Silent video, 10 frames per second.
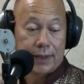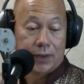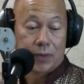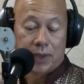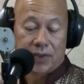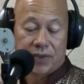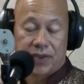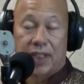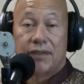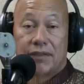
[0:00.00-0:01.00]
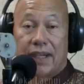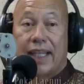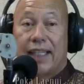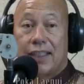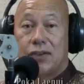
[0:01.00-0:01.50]
was
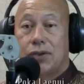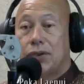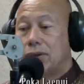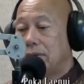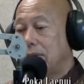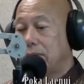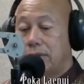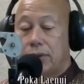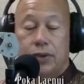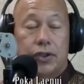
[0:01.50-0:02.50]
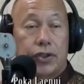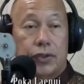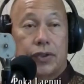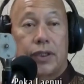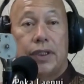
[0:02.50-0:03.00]
invited to
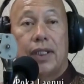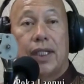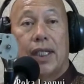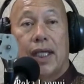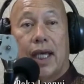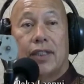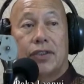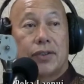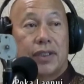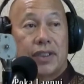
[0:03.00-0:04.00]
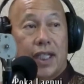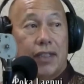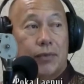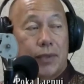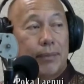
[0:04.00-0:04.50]
join and to
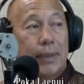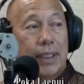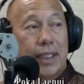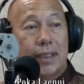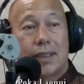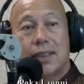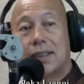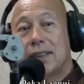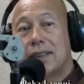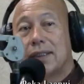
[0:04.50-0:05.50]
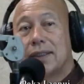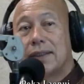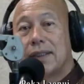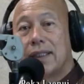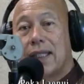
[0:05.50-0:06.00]
attend one particular
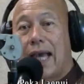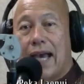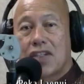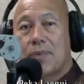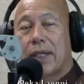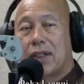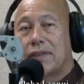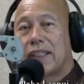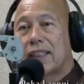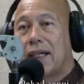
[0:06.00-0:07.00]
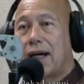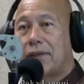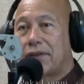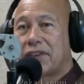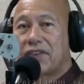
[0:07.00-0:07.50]
aspect of that
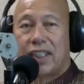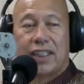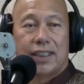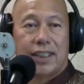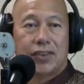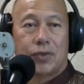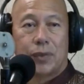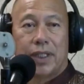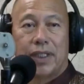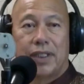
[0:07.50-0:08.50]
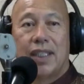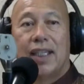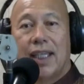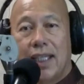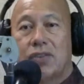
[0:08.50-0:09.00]
conference, and it dealt with
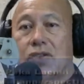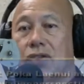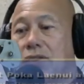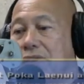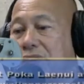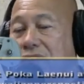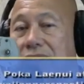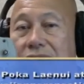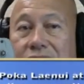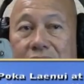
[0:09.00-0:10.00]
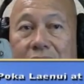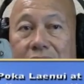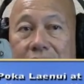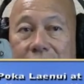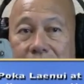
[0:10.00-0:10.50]
health services,
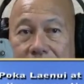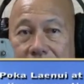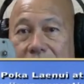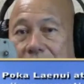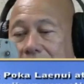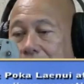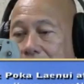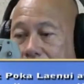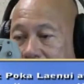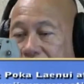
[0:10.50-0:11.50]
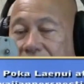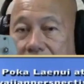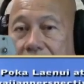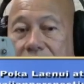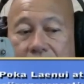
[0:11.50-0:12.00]
and I received,